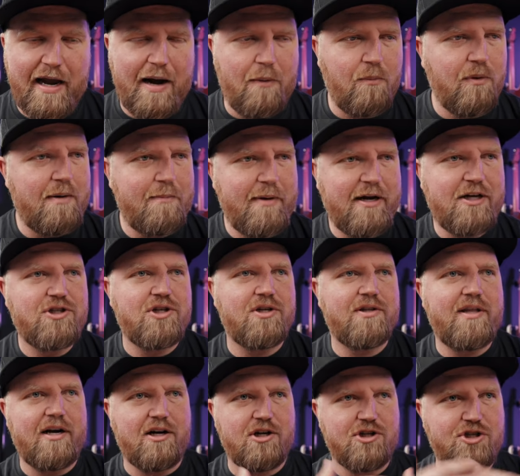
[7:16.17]
I want to make sure
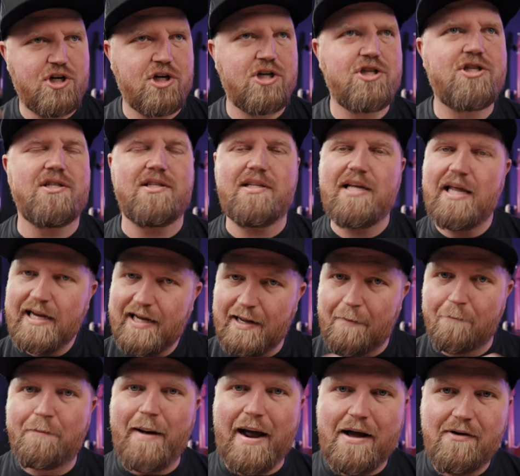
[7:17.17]
that our church is getting a
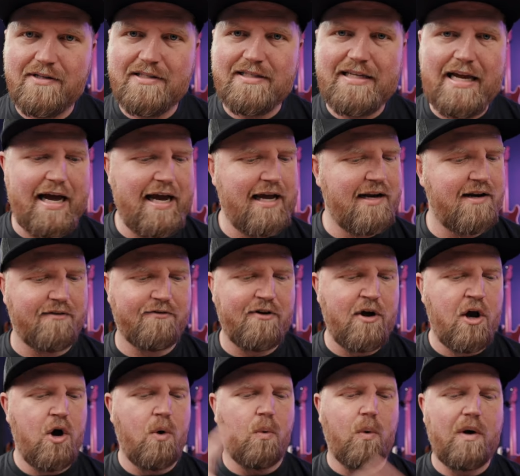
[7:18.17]
balanced diet
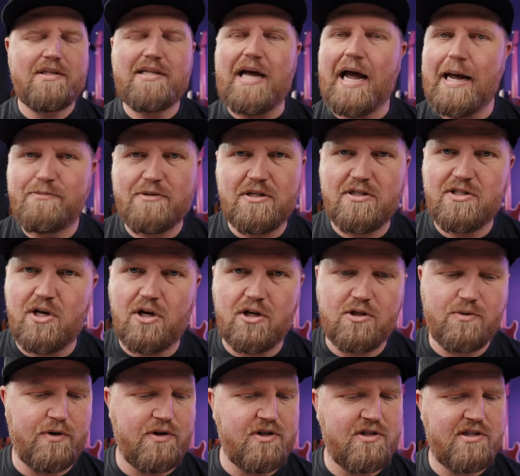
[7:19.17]
of what types of
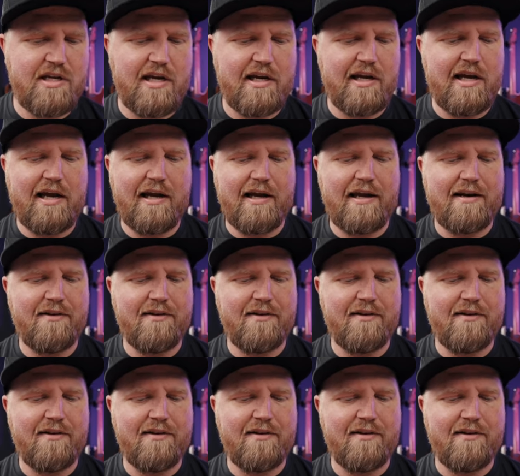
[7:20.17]
songs we are singing,